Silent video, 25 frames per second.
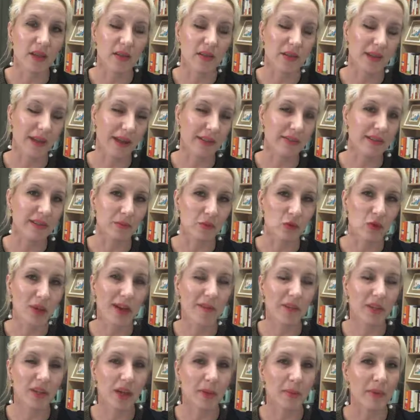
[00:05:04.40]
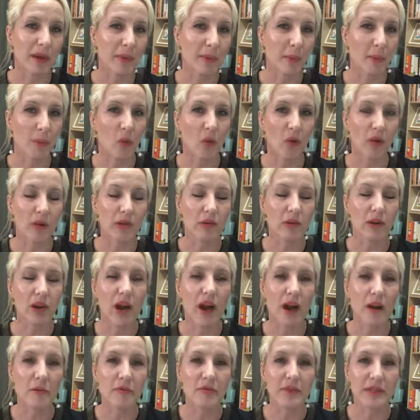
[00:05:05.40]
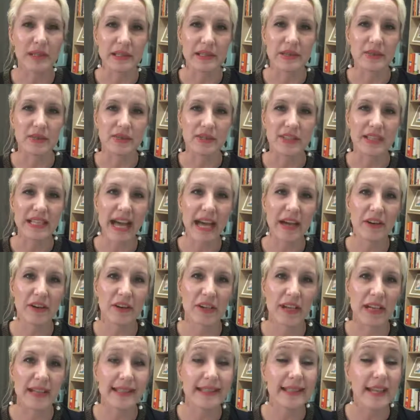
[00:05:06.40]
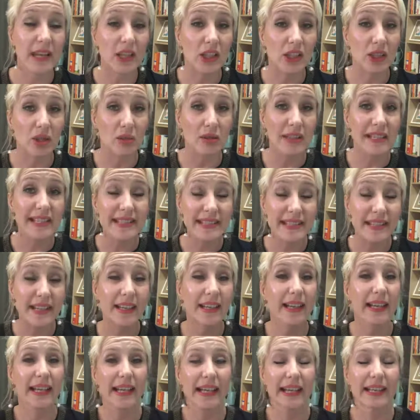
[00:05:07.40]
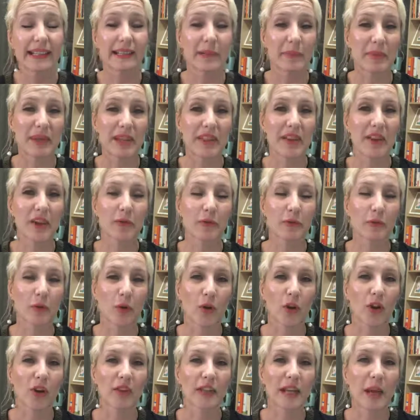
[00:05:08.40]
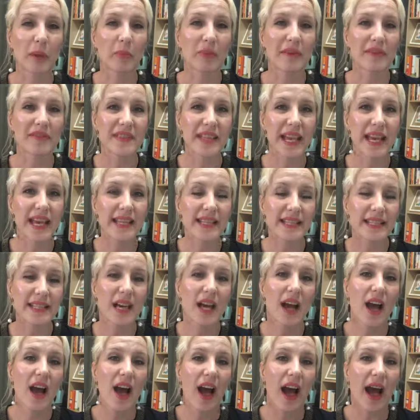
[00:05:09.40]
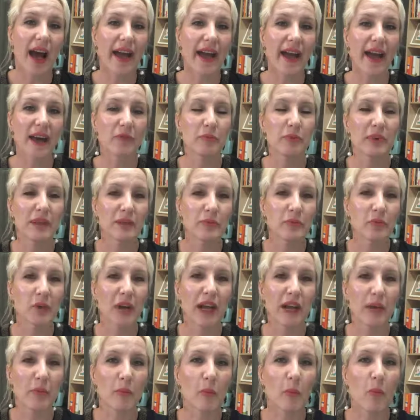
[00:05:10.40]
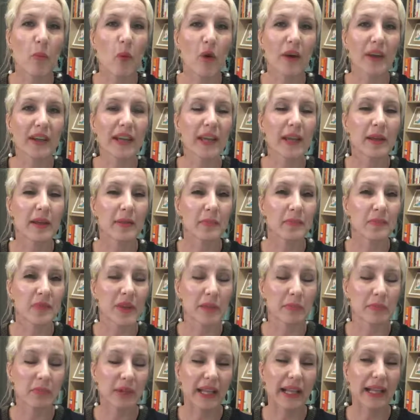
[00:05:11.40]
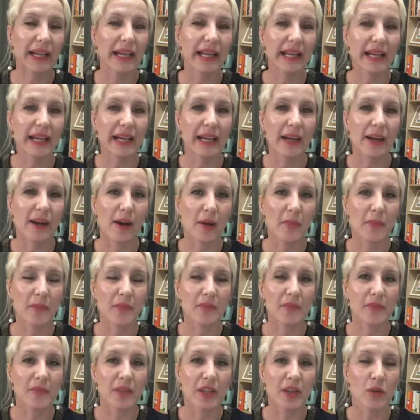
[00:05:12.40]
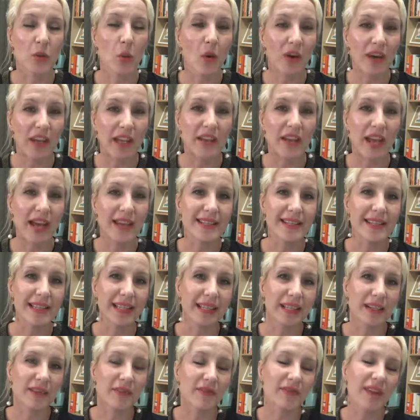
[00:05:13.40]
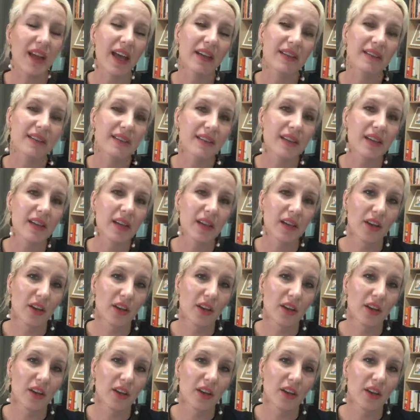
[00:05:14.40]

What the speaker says: I have some travel coming up. I'm going to a conference on Saturday, St. Louis. I'm gonna be there for a number of days. I have been kind of working and planning and organizing an event